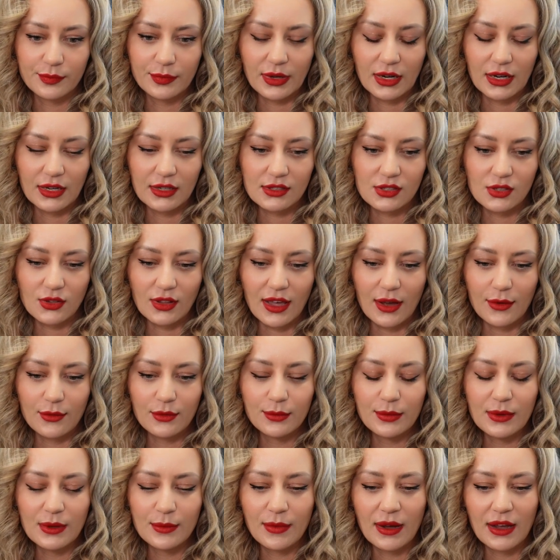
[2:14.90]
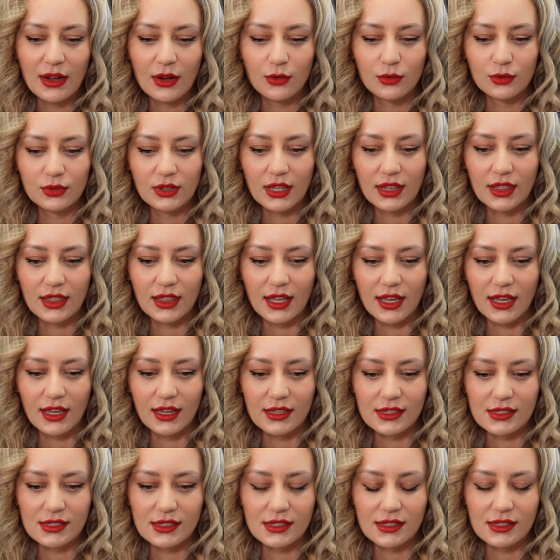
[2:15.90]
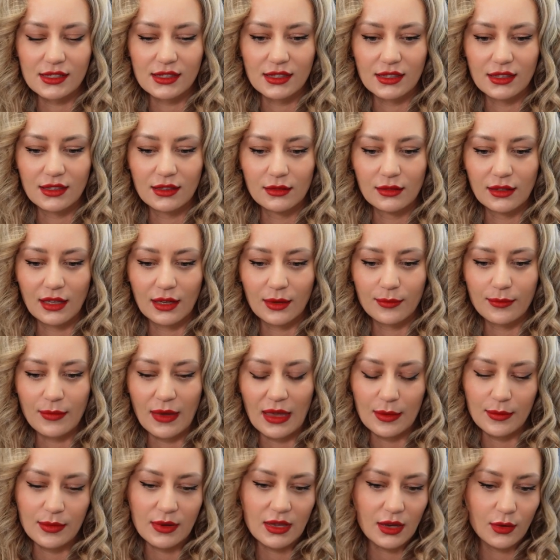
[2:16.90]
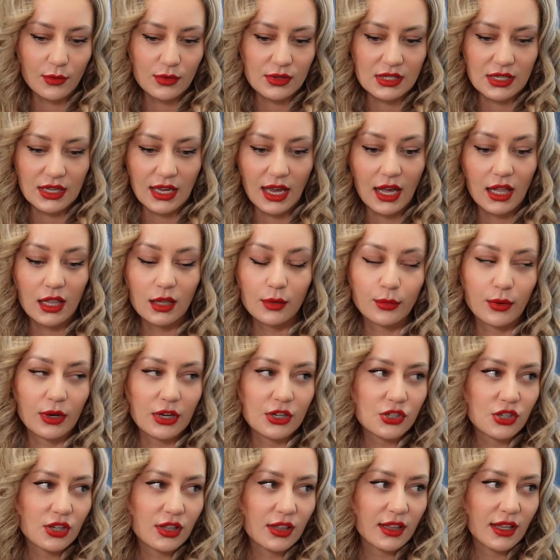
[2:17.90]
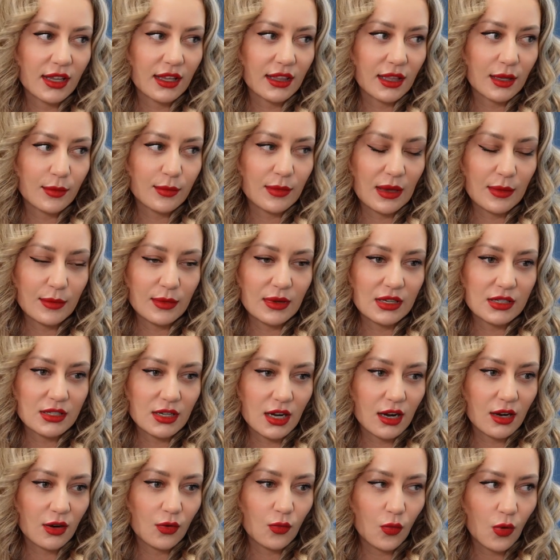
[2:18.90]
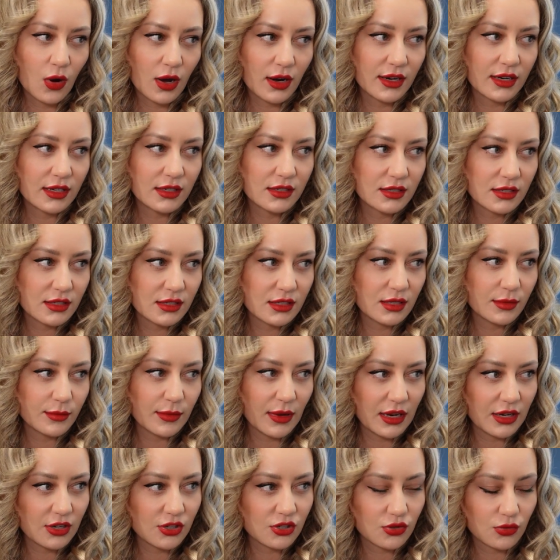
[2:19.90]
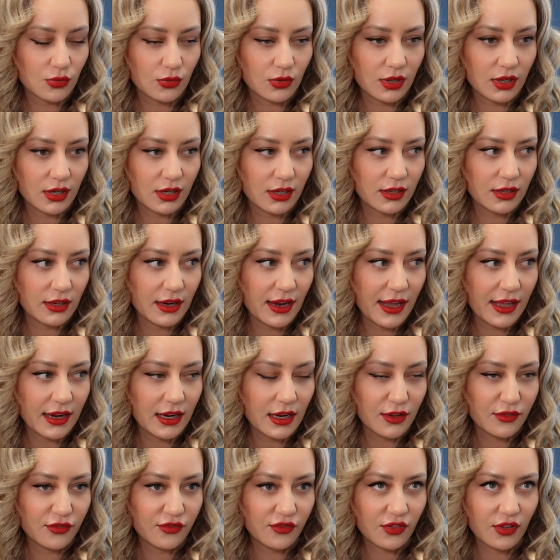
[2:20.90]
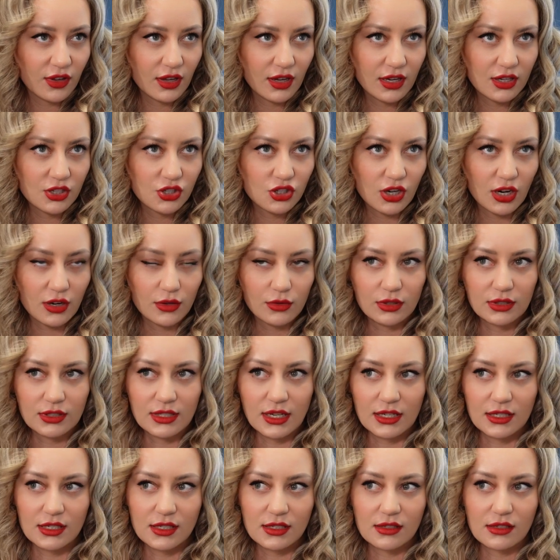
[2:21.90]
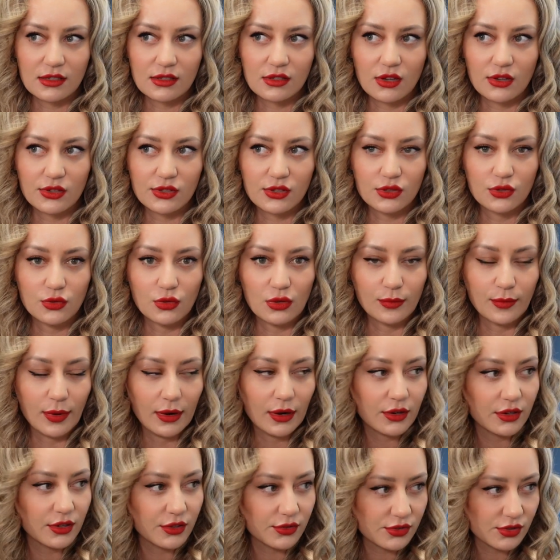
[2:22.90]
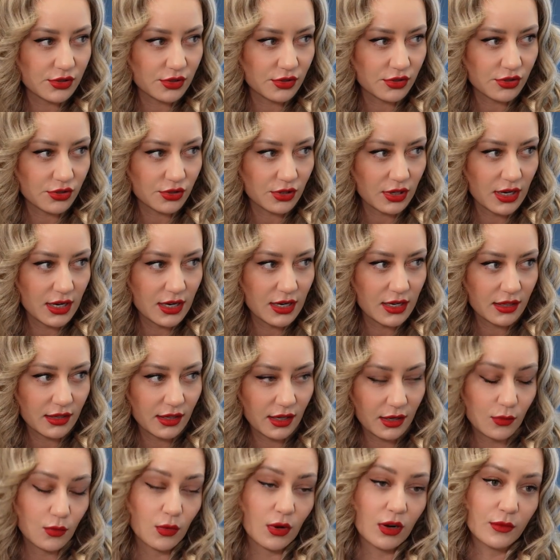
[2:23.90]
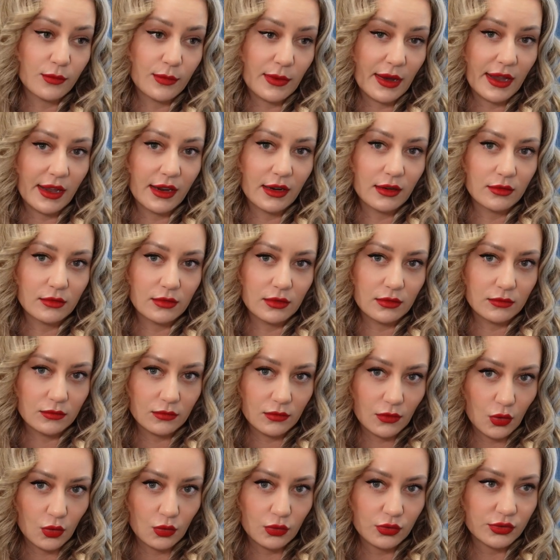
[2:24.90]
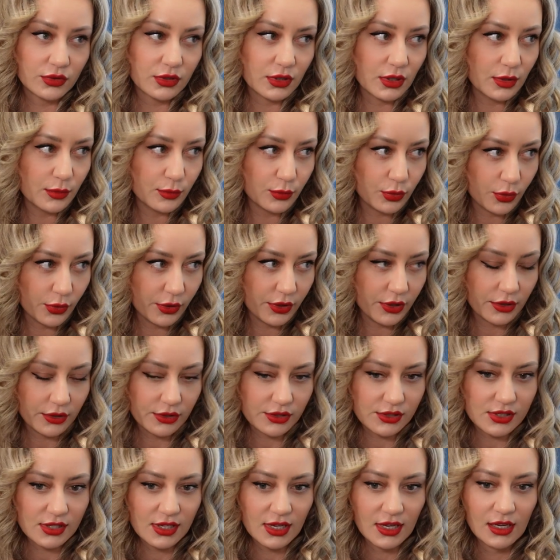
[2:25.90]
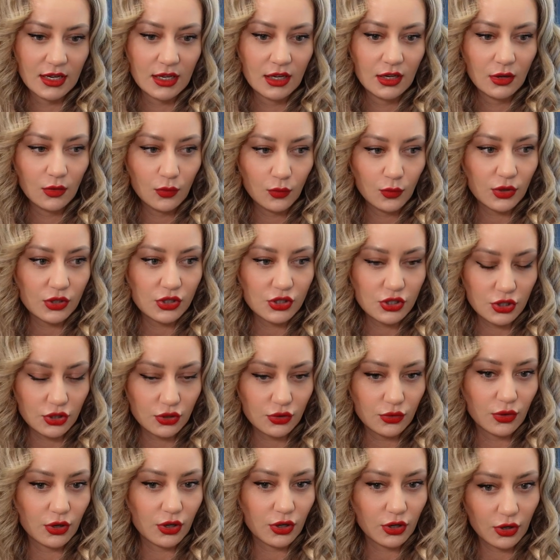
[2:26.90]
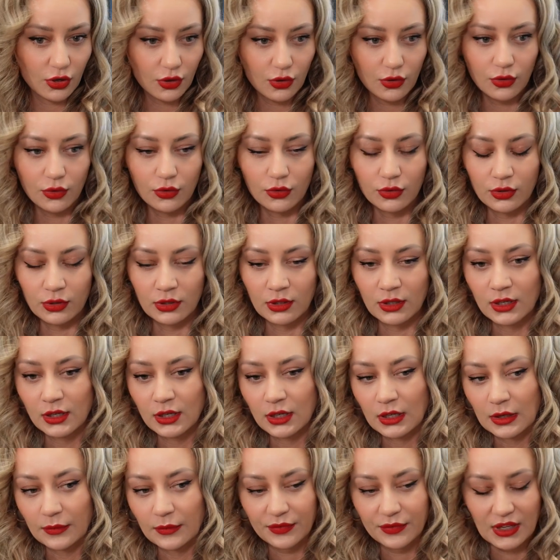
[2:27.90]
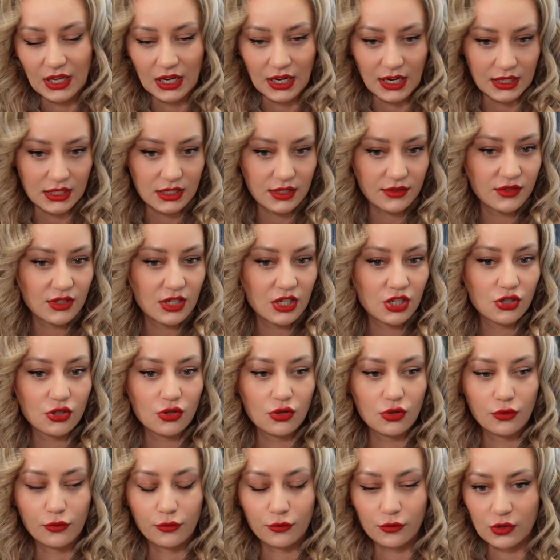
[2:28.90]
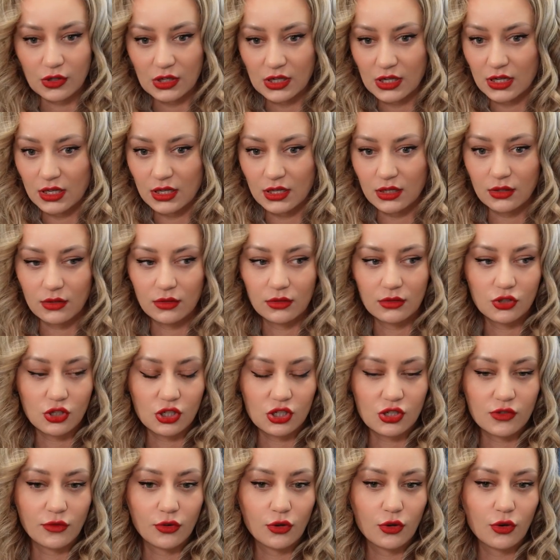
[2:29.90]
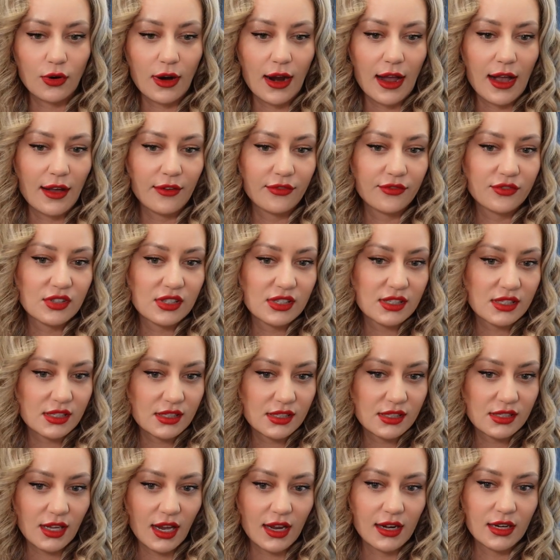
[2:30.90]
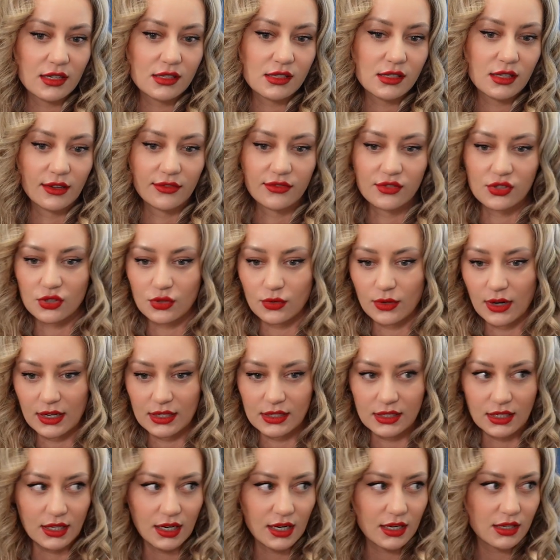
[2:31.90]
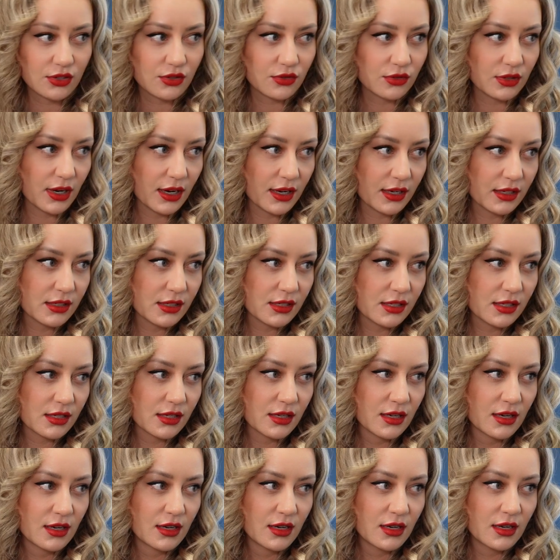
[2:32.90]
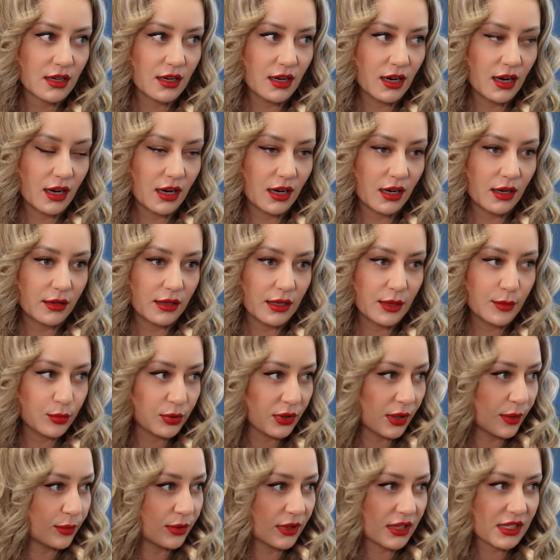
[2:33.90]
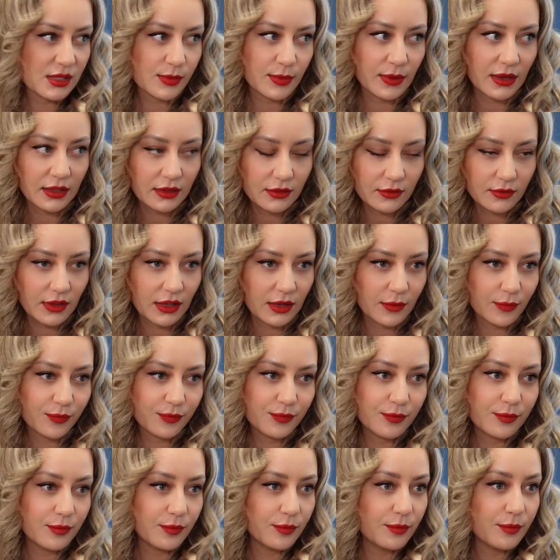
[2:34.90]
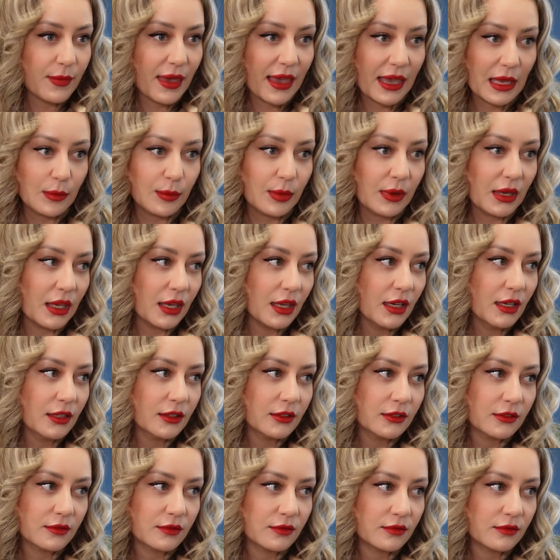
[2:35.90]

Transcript: But so that would be my only thing is like maybe it was a calibration thing. Like maybe doc wanted to make sure. And if a general dentist is also doing perio surgery, like one of my old employers would do her own connective tissue free gingival grafts, sinus lifts, direct and indirect, implant placement, like maybe,